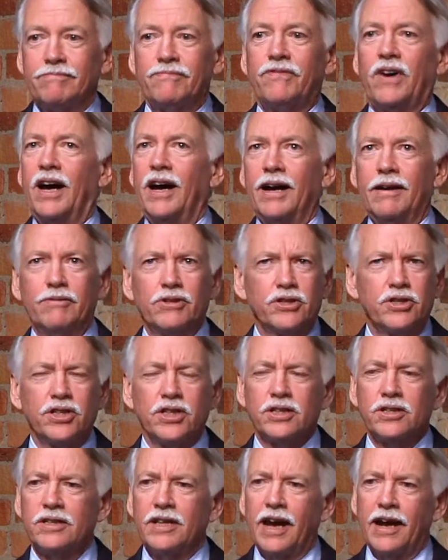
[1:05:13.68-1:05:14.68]
five or
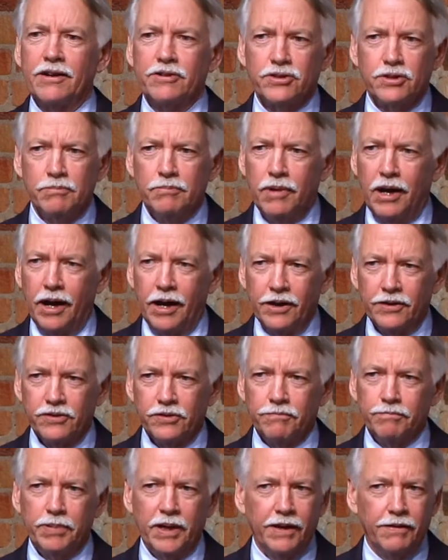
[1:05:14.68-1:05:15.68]
6,000
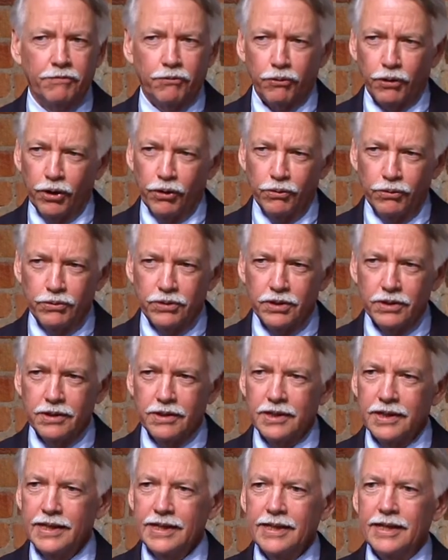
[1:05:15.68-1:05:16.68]
miles of paved road.
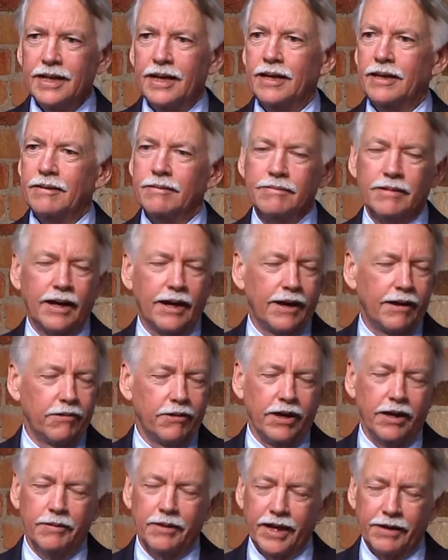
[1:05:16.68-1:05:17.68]
And I
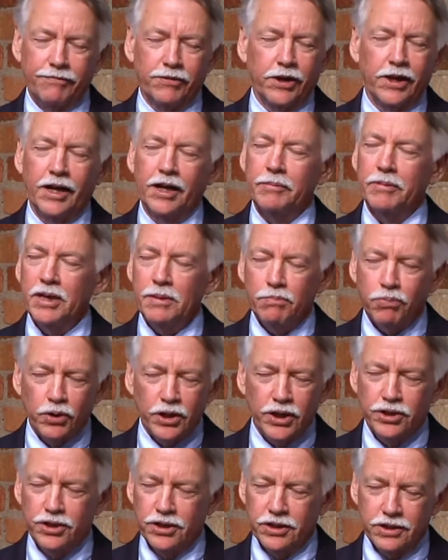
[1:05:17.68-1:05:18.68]
don't know how, I forget how many
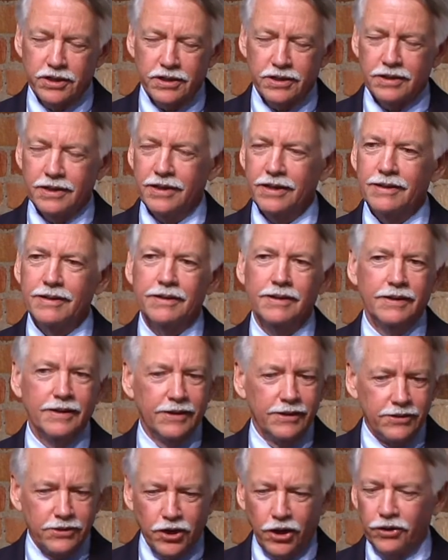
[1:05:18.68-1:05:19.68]
bridges and
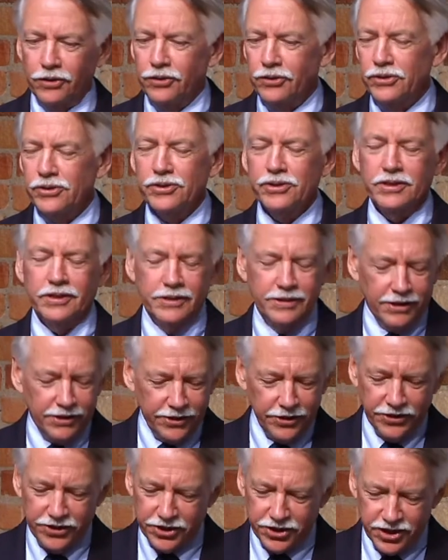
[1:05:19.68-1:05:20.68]
tunnels and
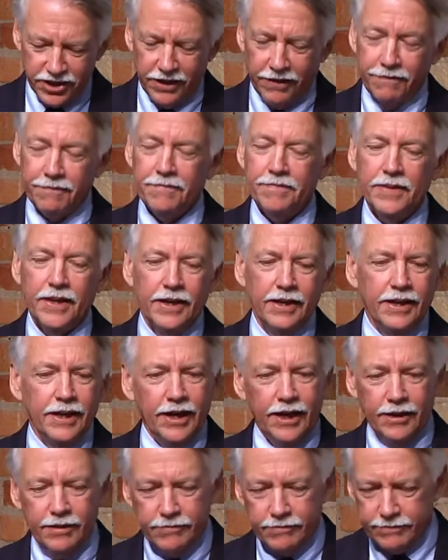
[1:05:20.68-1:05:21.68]
all this stuff.
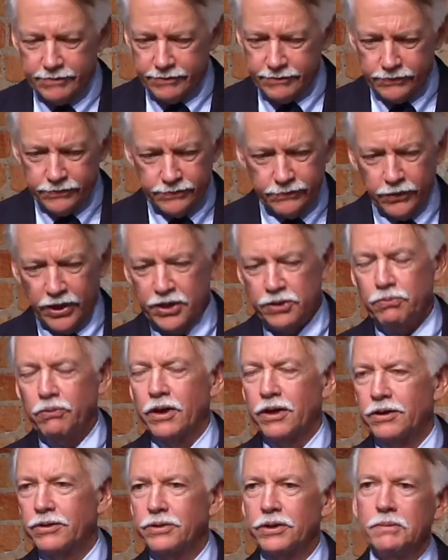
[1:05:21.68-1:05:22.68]
And
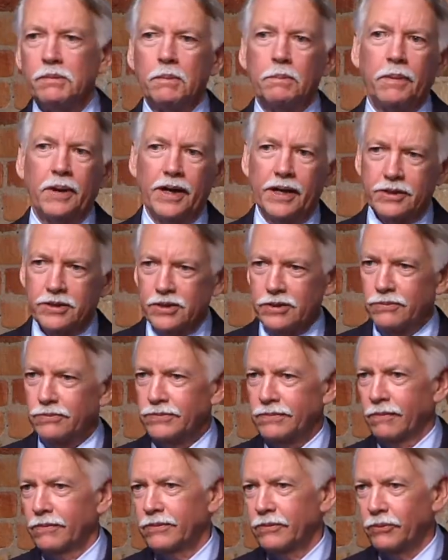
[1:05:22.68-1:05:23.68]
wastewater treatment plants
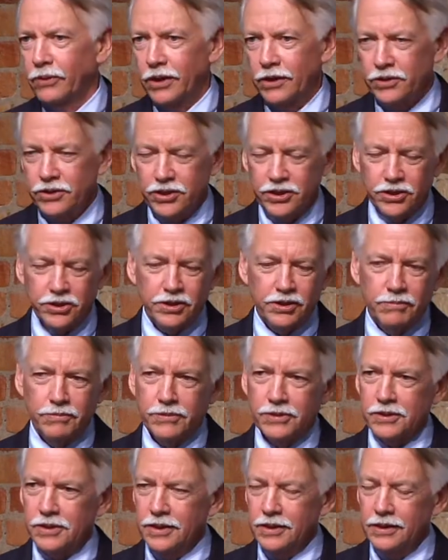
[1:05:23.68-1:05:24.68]
and water
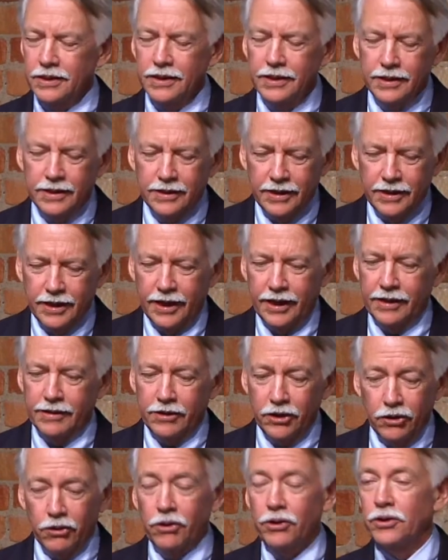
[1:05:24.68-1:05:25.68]
systems and,
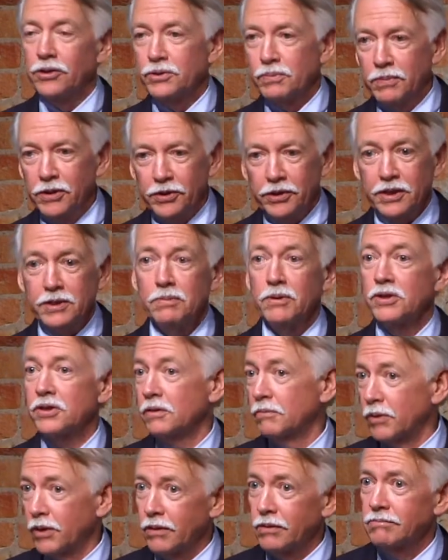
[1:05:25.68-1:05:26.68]
and you know, all those buildings, most
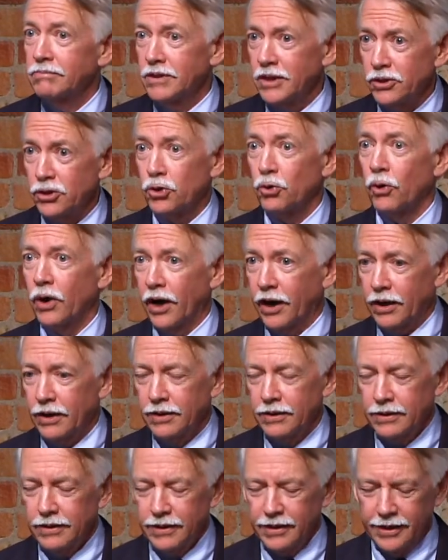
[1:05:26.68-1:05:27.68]
of them are historic.
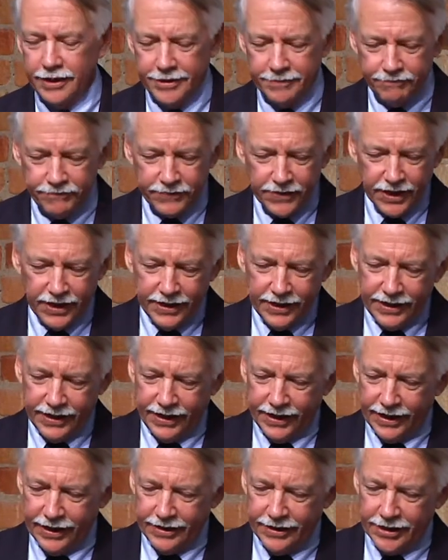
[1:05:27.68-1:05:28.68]
Um,
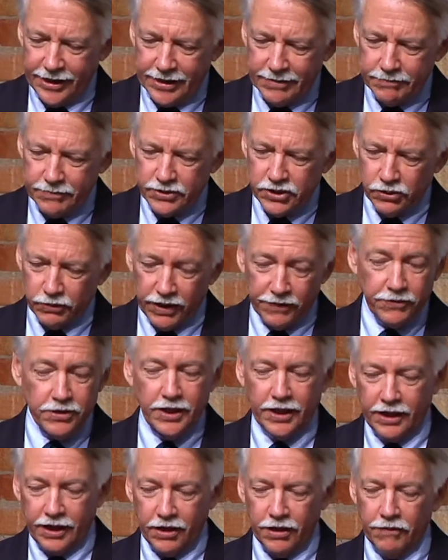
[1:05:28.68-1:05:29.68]
and um, so we have to
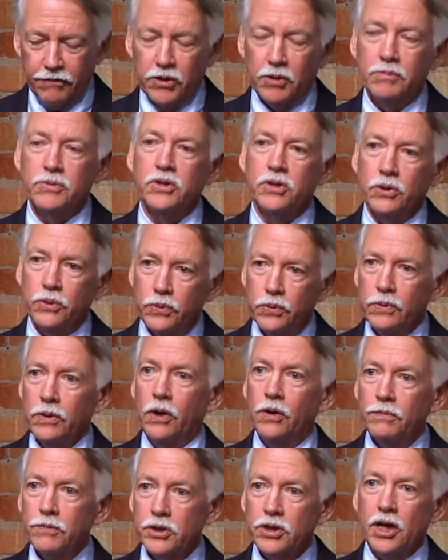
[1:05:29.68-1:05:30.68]
take care of them. So
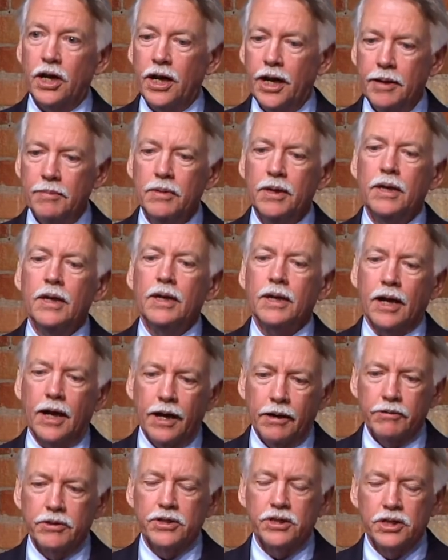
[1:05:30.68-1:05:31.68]
over time,
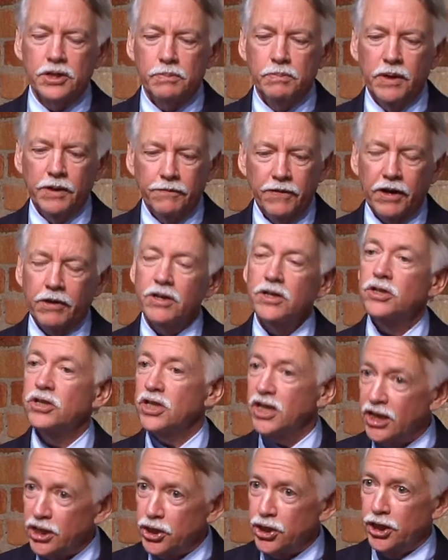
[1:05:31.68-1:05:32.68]
Congress has been very
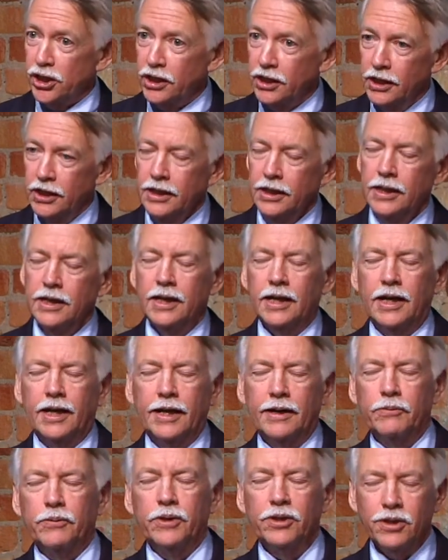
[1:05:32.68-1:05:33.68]
stingy
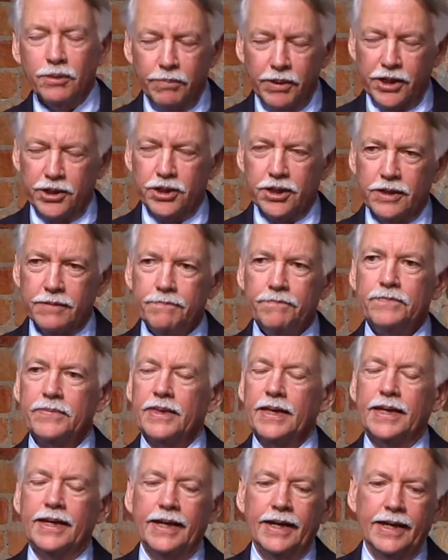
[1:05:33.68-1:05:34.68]
uh, with the budget,
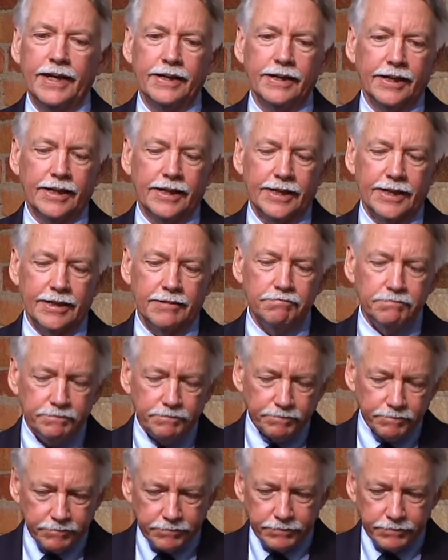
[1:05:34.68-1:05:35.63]
and um,